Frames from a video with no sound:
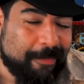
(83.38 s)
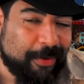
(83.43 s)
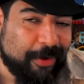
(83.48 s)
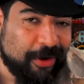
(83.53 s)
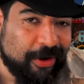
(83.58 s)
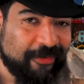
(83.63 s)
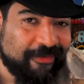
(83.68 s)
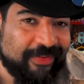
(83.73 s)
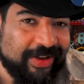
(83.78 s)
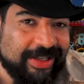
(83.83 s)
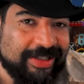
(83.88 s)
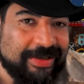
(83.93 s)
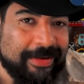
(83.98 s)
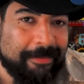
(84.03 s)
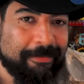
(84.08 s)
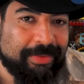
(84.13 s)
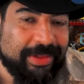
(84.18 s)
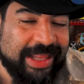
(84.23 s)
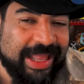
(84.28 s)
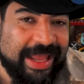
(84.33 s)
perfect
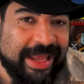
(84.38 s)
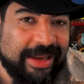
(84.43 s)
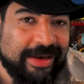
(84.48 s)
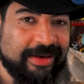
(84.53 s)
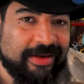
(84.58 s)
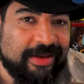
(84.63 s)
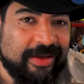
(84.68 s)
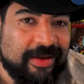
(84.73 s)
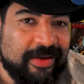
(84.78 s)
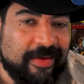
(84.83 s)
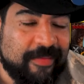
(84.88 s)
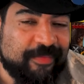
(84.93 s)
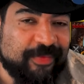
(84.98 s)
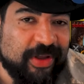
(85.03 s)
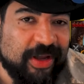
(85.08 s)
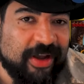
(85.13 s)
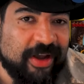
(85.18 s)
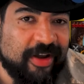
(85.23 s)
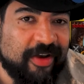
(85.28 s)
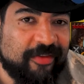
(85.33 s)
blend
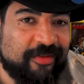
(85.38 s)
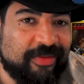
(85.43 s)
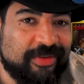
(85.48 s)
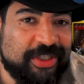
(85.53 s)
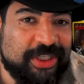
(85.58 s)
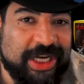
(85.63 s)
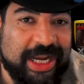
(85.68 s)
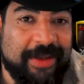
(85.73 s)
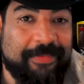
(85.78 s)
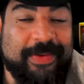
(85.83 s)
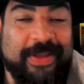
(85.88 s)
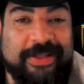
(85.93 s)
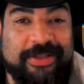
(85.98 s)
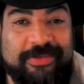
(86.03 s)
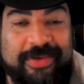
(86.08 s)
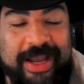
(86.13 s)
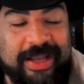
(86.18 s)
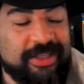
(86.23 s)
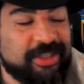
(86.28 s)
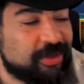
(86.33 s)
of champions,
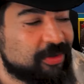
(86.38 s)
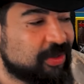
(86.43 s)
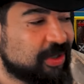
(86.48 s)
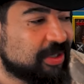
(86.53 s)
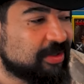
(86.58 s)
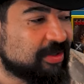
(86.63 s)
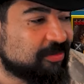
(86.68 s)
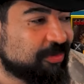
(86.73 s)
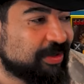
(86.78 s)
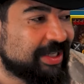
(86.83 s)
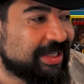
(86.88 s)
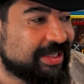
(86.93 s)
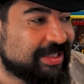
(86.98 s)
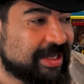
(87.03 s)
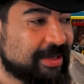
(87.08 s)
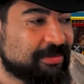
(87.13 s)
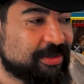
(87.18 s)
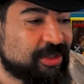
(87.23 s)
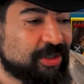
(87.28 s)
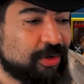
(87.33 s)
right? So you can really
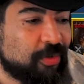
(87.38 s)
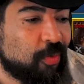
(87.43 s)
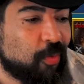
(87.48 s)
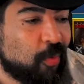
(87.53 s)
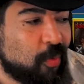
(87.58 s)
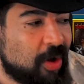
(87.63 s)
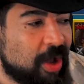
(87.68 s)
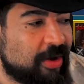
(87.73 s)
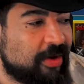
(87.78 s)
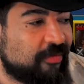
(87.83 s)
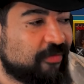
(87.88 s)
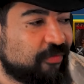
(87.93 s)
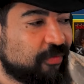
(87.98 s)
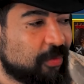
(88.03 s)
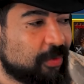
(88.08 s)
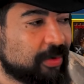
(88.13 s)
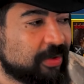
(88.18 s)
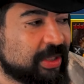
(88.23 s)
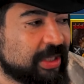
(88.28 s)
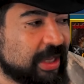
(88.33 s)
substitute one
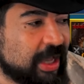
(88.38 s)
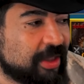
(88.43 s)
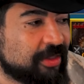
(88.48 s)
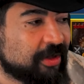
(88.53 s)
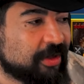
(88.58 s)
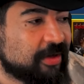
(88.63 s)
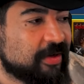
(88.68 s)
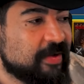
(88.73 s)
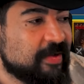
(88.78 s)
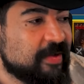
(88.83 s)
for the other.